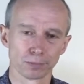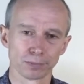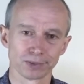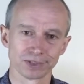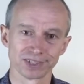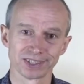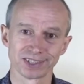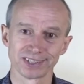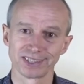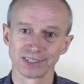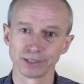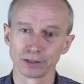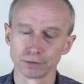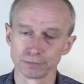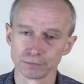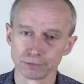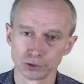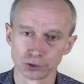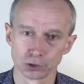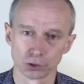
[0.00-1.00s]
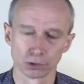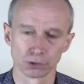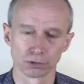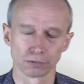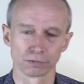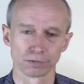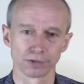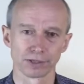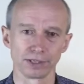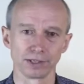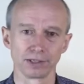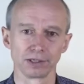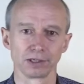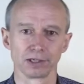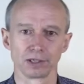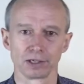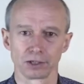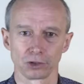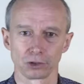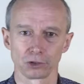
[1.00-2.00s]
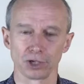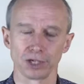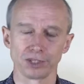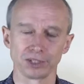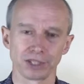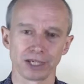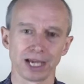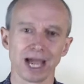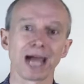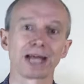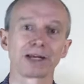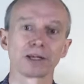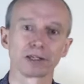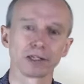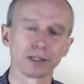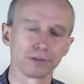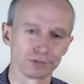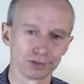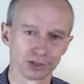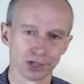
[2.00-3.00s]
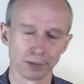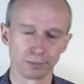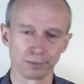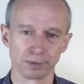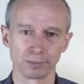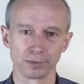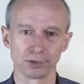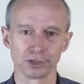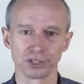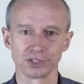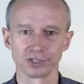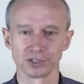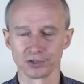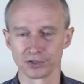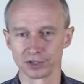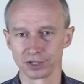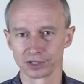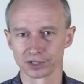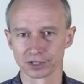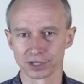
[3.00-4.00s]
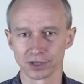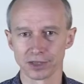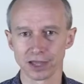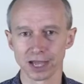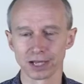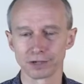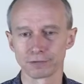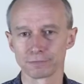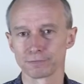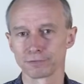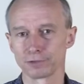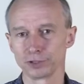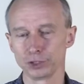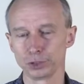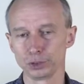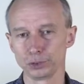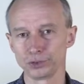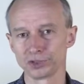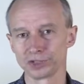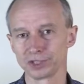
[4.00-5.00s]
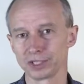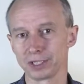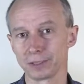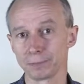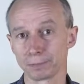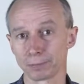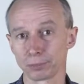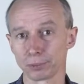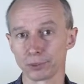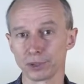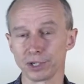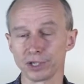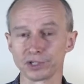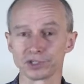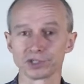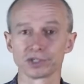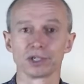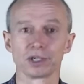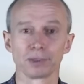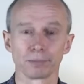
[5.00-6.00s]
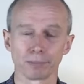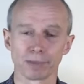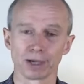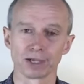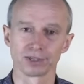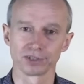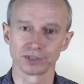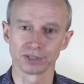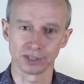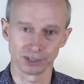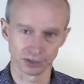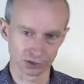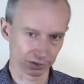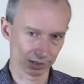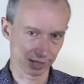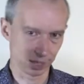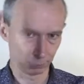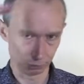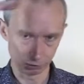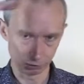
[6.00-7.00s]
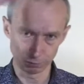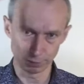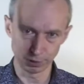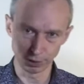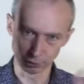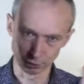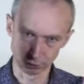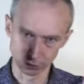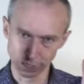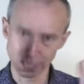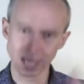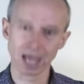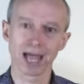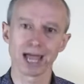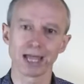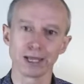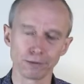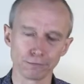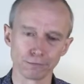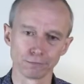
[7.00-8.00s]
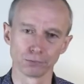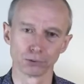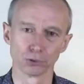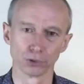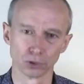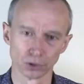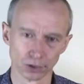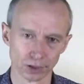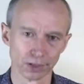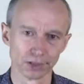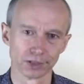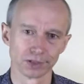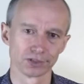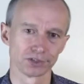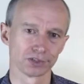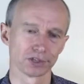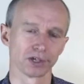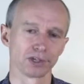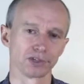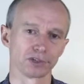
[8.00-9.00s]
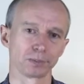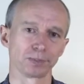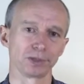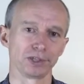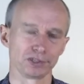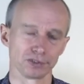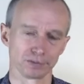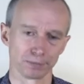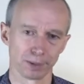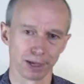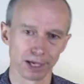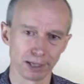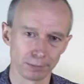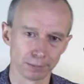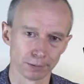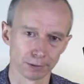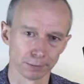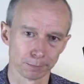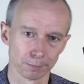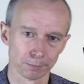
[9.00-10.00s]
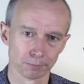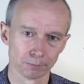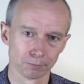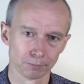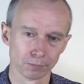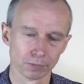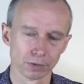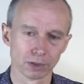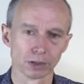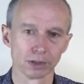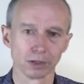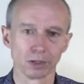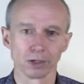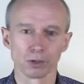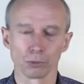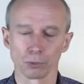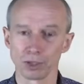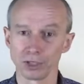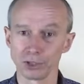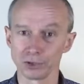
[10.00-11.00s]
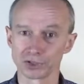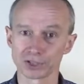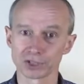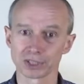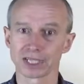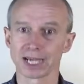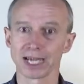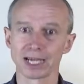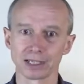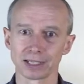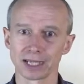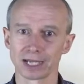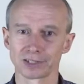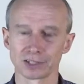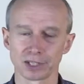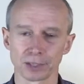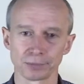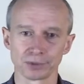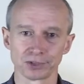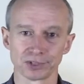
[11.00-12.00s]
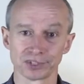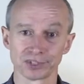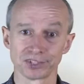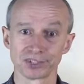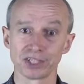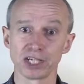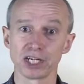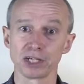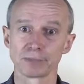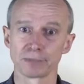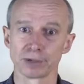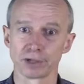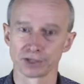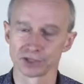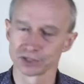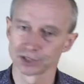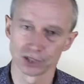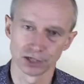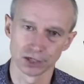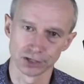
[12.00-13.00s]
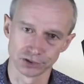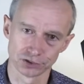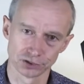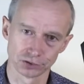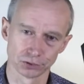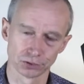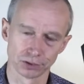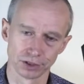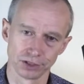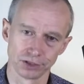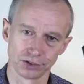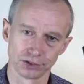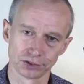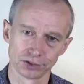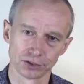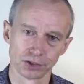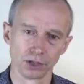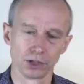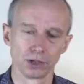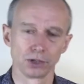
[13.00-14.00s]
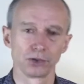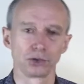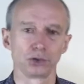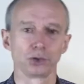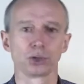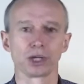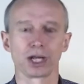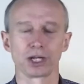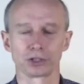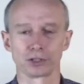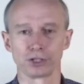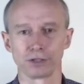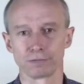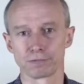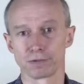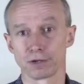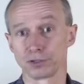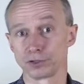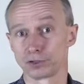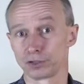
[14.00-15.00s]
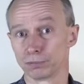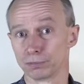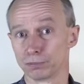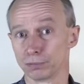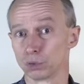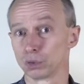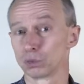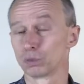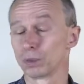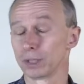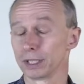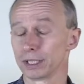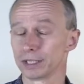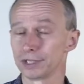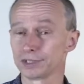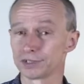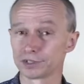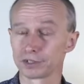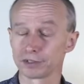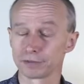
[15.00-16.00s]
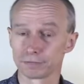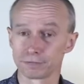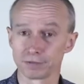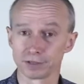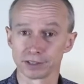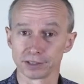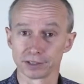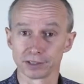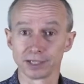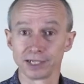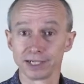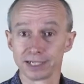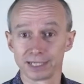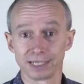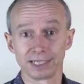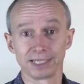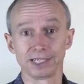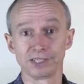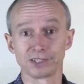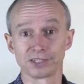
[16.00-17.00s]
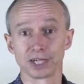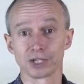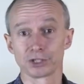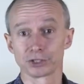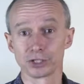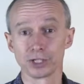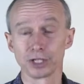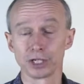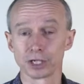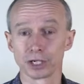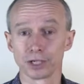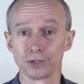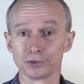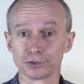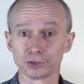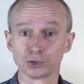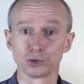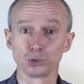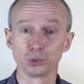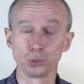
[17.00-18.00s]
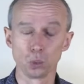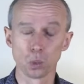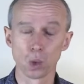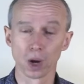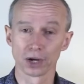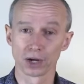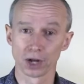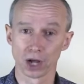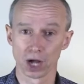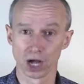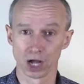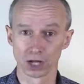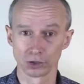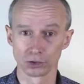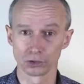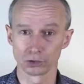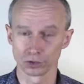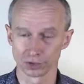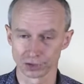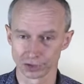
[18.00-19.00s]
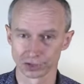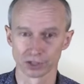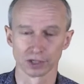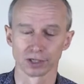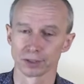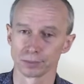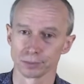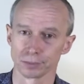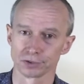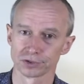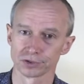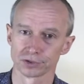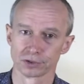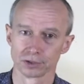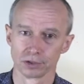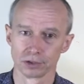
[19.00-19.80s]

still photography, creating anaglyph type images and things like that for use in print magazines, and that been on an A4 sized piece of paper. When you scale that up to cinema sized screens, you'll actually find that a more realistic figure is actually closer to 100 times.